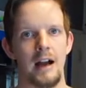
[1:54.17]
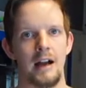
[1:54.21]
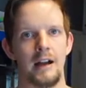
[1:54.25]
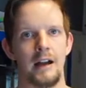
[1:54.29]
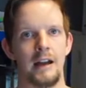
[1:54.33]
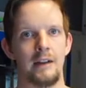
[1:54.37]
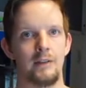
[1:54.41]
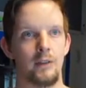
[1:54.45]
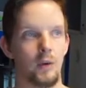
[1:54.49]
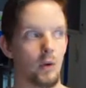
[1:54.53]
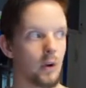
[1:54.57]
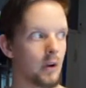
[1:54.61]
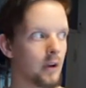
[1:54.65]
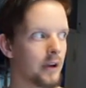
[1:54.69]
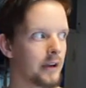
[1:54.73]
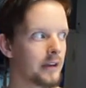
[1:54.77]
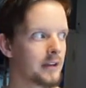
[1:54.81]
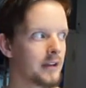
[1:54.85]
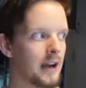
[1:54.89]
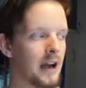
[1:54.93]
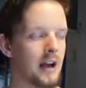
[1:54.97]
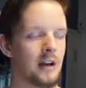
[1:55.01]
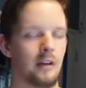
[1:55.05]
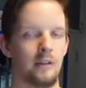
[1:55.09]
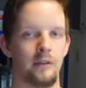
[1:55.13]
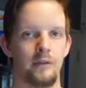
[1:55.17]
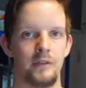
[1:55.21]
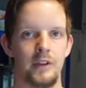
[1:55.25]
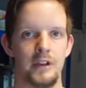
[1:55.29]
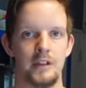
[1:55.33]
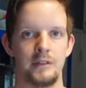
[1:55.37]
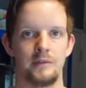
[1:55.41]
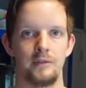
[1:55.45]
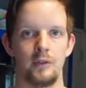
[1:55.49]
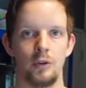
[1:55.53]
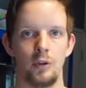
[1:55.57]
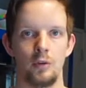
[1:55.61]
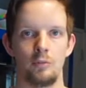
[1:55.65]
If you would like to have
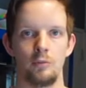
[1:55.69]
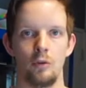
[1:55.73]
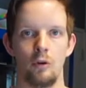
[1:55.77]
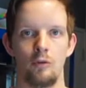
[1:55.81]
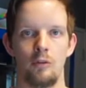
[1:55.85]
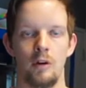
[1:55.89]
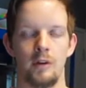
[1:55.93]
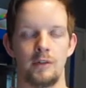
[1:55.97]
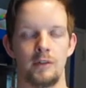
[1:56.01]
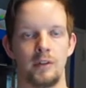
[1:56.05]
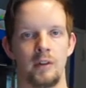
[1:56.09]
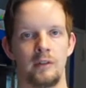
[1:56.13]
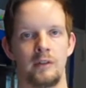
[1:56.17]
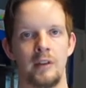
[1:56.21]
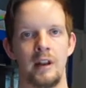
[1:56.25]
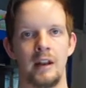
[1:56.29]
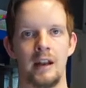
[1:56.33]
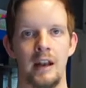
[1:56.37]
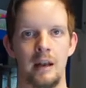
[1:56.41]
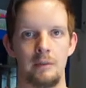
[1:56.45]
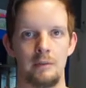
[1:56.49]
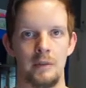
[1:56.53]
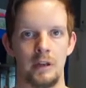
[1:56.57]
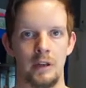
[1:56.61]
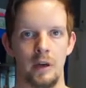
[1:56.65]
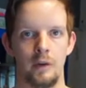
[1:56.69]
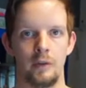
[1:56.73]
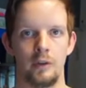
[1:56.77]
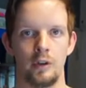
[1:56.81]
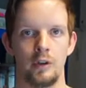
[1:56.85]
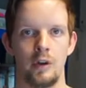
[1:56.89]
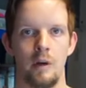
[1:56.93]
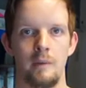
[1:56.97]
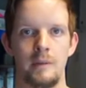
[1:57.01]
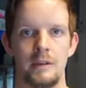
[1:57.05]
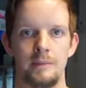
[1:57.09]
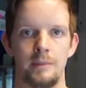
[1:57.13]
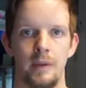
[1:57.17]
this view more often, then let me know in the
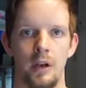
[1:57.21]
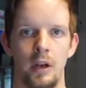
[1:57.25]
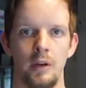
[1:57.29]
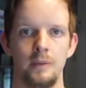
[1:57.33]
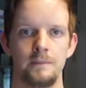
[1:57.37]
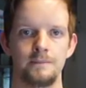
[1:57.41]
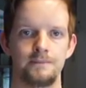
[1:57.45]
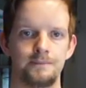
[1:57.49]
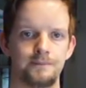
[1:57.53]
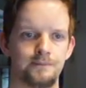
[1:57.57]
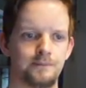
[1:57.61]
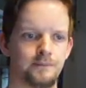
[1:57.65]
comments below.